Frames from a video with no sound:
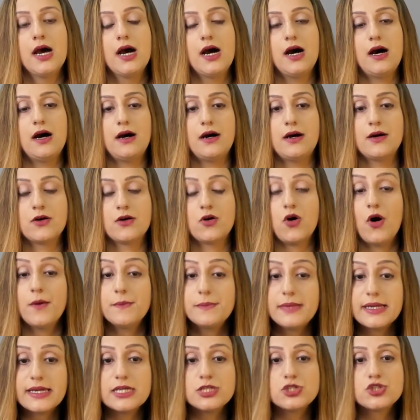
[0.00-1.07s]
uh,
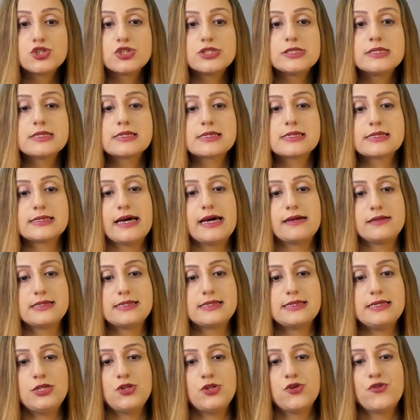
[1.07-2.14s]
complications that is
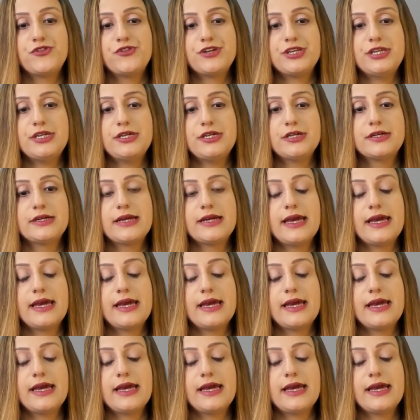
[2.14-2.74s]
seen over here.